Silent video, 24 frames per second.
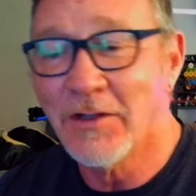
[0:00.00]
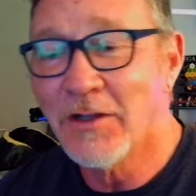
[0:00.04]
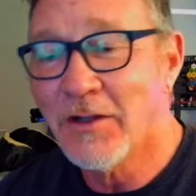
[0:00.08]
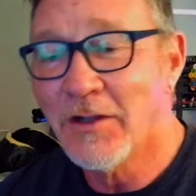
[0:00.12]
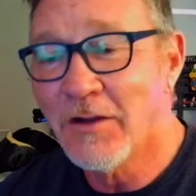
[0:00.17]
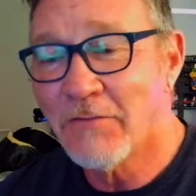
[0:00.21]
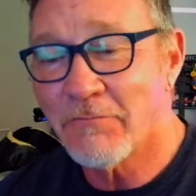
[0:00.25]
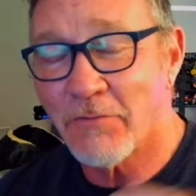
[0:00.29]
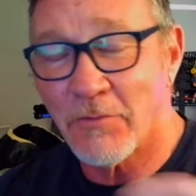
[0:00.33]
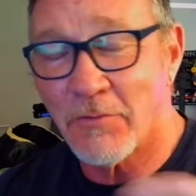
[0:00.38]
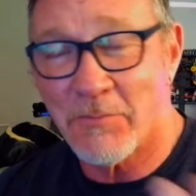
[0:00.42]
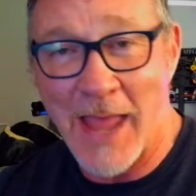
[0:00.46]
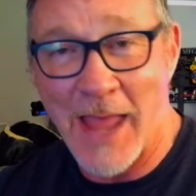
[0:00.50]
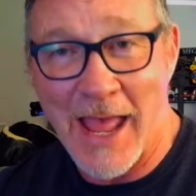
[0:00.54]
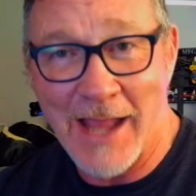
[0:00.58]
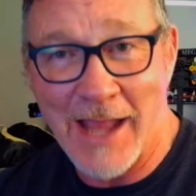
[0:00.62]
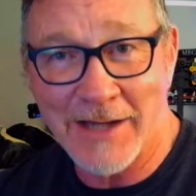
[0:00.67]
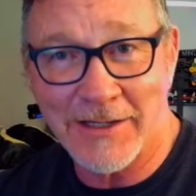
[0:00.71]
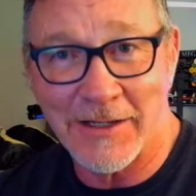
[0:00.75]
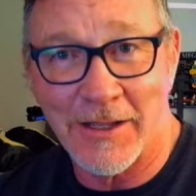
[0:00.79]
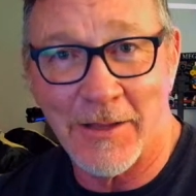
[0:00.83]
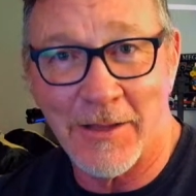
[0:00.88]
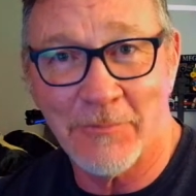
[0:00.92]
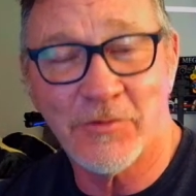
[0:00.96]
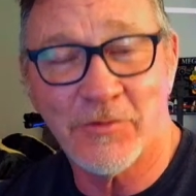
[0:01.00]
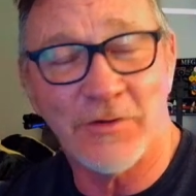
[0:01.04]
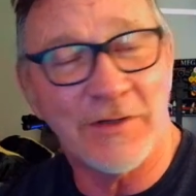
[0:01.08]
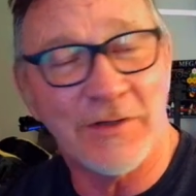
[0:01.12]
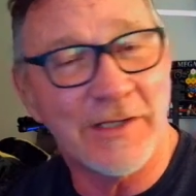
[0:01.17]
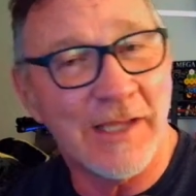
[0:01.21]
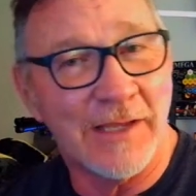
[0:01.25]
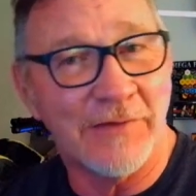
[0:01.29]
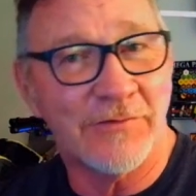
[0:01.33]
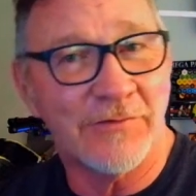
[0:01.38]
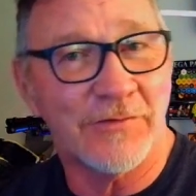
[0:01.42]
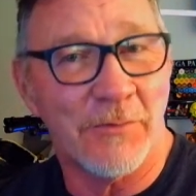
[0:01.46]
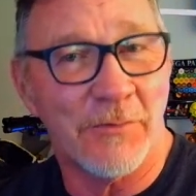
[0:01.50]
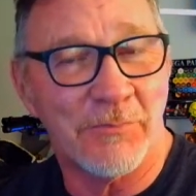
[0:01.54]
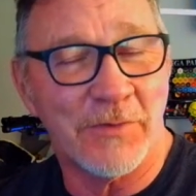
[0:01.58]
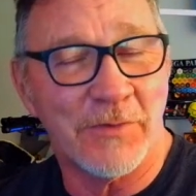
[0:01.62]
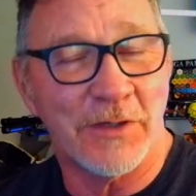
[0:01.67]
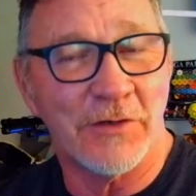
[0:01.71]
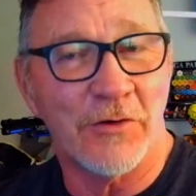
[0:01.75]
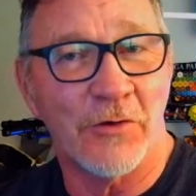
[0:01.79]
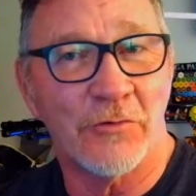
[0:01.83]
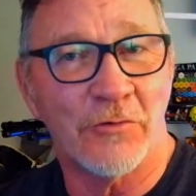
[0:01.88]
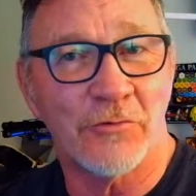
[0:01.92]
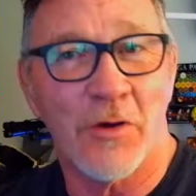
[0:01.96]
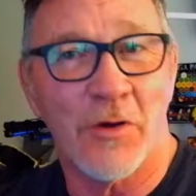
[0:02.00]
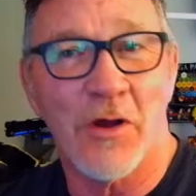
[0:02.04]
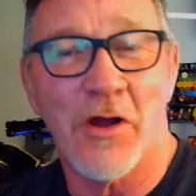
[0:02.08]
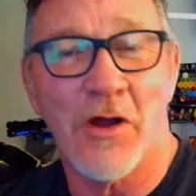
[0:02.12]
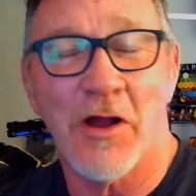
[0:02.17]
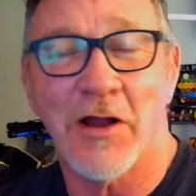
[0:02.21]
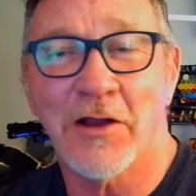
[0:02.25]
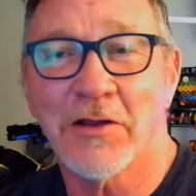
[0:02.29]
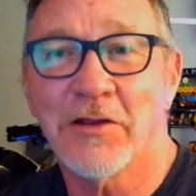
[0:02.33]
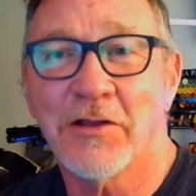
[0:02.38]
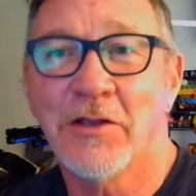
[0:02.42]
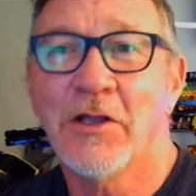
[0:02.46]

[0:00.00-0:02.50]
for backups in case something goes wrong.